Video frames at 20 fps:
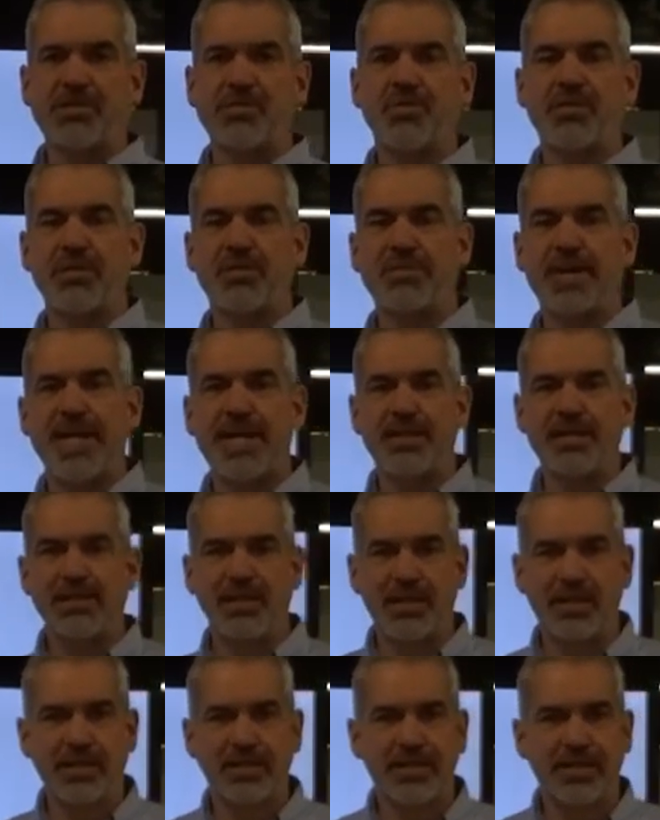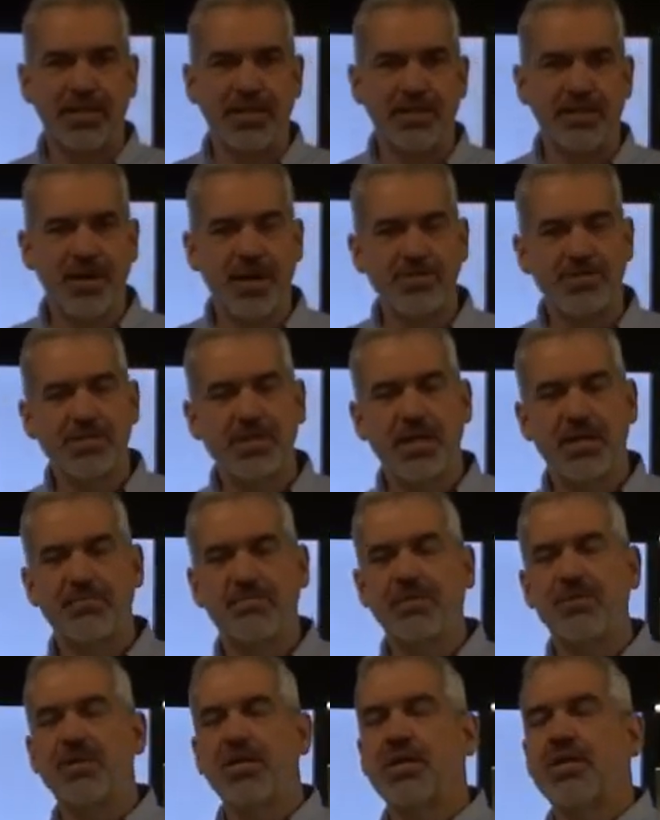sort of the bad thing. Okay, they're non-resettable.